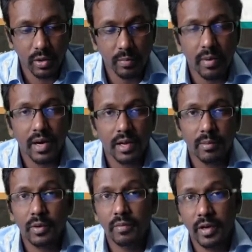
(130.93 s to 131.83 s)
Good part
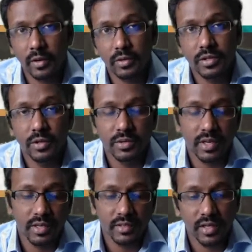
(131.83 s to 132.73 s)
about Windows
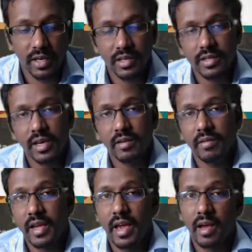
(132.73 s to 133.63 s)
user is
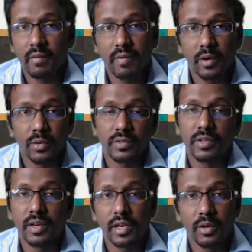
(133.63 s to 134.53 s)
initially we have Windows
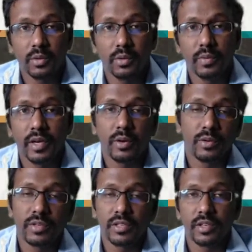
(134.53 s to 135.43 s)
32,
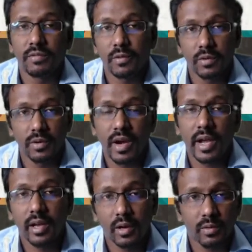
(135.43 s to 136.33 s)
Windows 64.
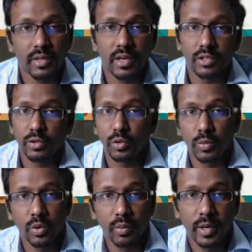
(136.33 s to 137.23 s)
Right now there is
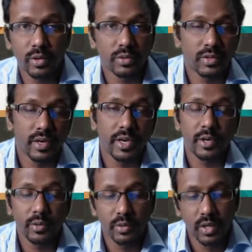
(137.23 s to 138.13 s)
no more Windows
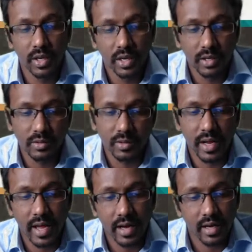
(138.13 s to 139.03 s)
32. So
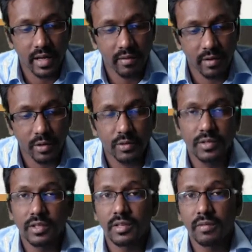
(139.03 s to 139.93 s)
directly
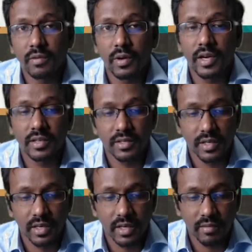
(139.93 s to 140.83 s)
Windows 64
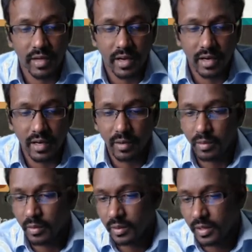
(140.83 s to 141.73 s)
installer we can
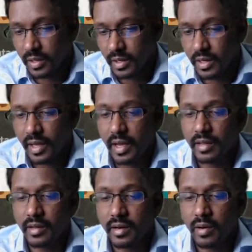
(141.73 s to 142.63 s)
download.
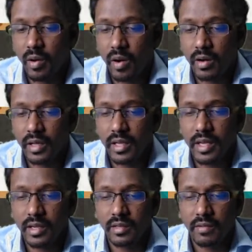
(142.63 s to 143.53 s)
Either
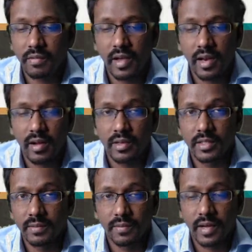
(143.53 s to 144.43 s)
.exe file
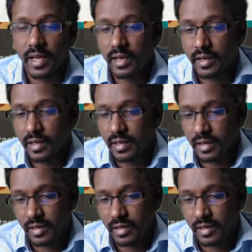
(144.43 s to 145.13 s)
or zip file.